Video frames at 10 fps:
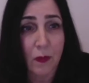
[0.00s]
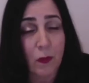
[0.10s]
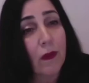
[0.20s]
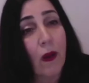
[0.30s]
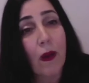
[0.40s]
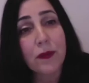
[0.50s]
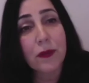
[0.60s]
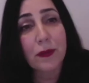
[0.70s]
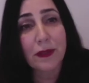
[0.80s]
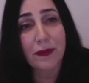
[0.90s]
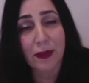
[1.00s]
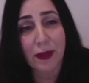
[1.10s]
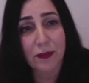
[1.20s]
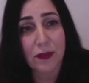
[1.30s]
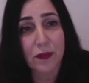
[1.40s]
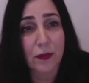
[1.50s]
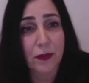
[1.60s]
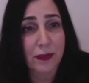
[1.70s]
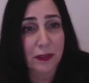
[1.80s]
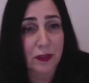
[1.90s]
We are also in discussions for
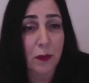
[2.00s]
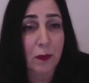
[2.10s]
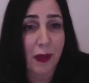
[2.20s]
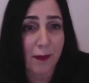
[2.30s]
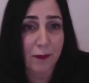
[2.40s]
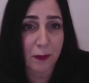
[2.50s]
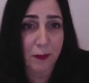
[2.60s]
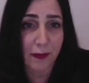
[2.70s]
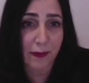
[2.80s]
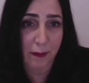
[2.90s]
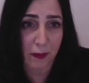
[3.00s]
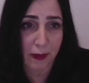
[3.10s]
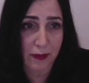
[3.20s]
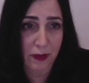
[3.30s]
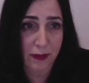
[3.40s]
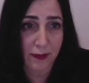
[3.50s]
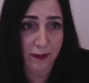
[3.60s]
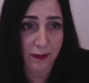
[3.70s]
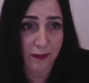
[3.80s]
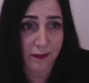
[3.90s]
additional platform
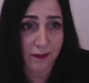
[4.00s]
collaborations.